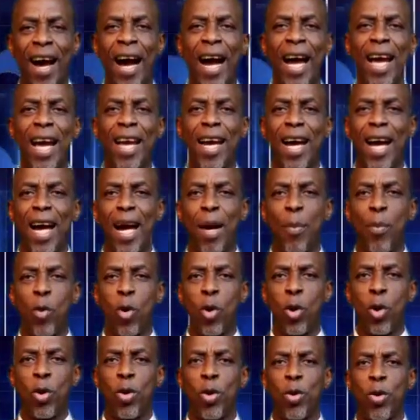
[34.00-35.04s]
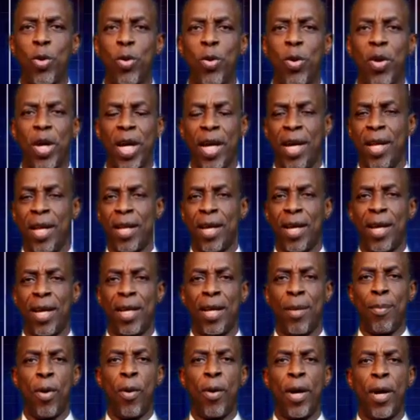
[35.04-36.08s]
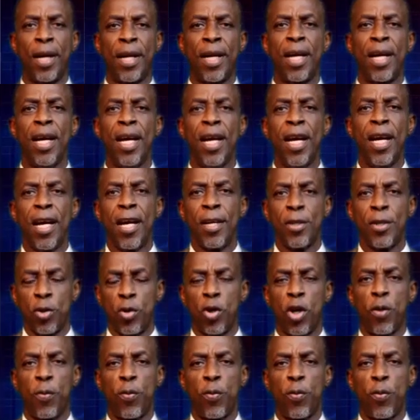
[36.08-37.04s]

I am Olorogo Elkanah Mawari. Today on the